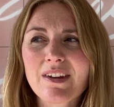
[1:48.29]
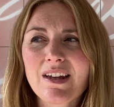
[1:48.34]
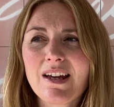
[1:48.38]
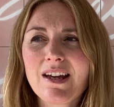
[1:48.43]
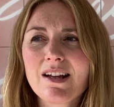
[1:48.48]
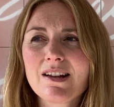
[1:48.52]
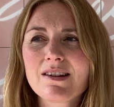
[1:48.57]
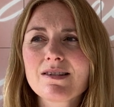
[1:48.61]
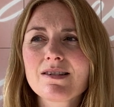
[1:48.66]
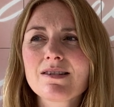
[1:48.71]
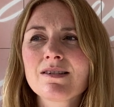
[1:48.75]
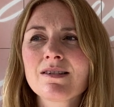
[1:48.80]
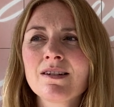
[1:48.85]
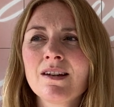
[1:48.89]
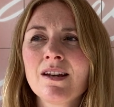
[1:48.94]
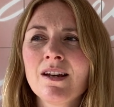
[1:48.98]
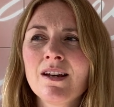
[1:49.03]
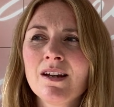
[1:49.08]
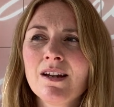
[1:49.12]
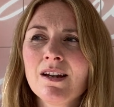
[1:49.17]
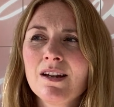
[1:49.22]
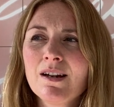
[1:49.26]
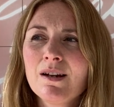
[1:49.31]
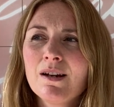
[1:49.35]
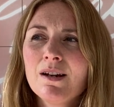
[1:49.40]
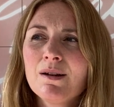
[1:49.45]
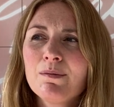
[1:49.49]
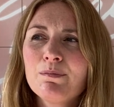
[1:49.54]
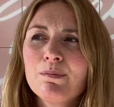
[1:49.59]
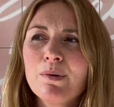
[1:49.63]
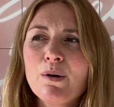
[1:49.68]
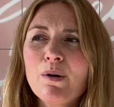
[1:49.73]
It's
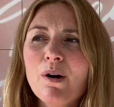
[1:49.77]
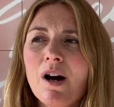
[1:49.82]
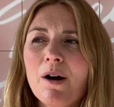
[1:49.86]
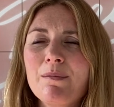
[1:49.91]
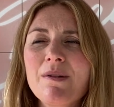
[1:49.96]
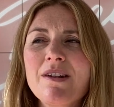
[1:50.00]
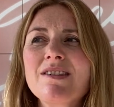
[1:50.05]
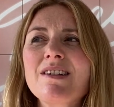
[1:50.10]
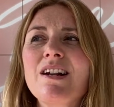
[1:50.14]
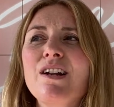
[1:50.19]
built up this